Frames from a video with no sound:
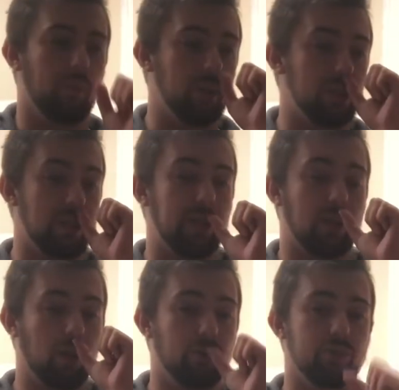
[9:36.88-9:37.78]
It's getting
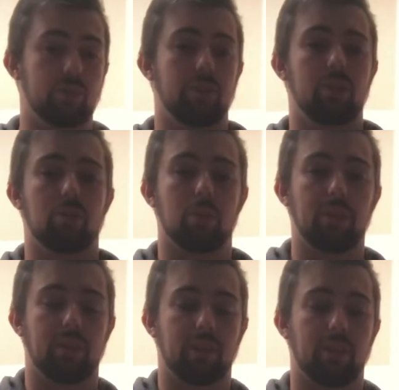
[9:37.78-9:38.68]
closer each
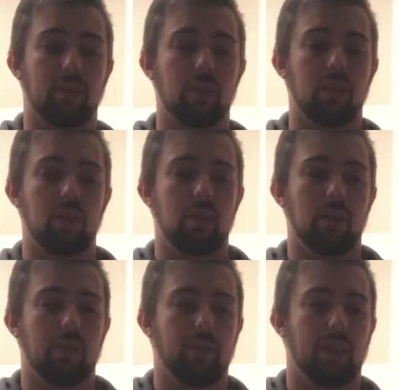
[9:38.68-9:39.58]
week now.
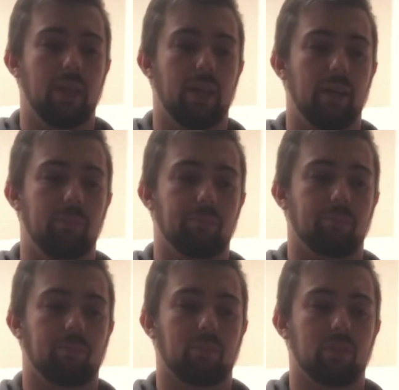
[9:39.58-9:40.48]

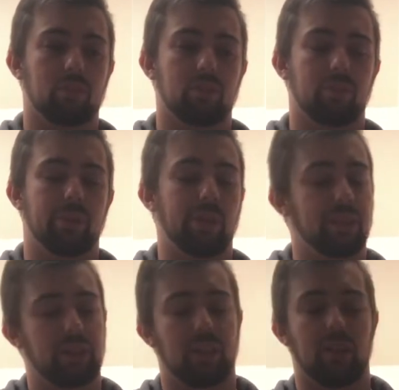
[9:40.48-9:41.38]
So
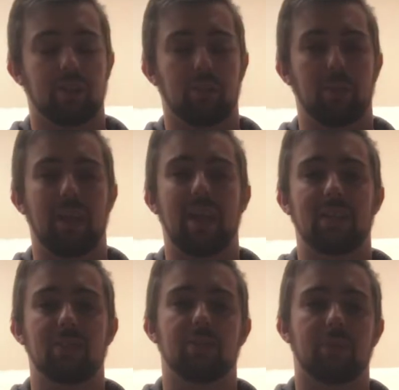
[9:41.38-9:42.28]
realistically I shouldn't be
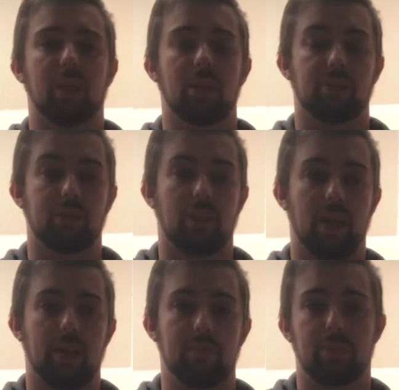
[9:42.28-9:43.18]
adding to the collection
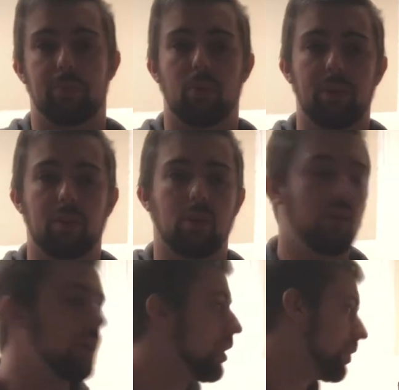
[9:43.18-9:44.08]
at this point.
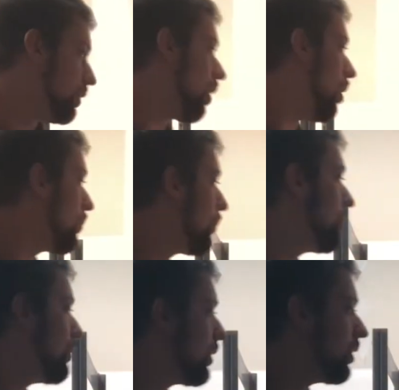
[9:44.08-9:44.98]
I will
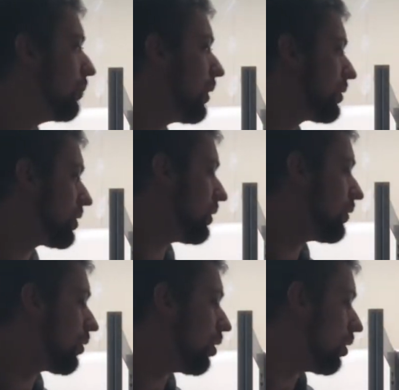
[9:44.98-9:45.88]
be thinking about selling
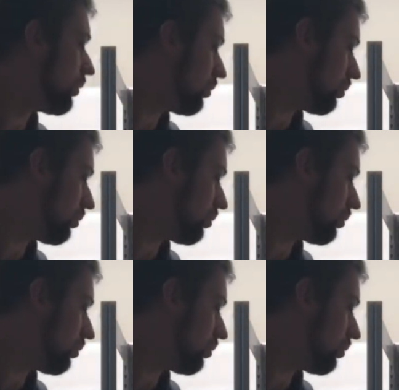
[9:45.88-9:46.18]
a lot.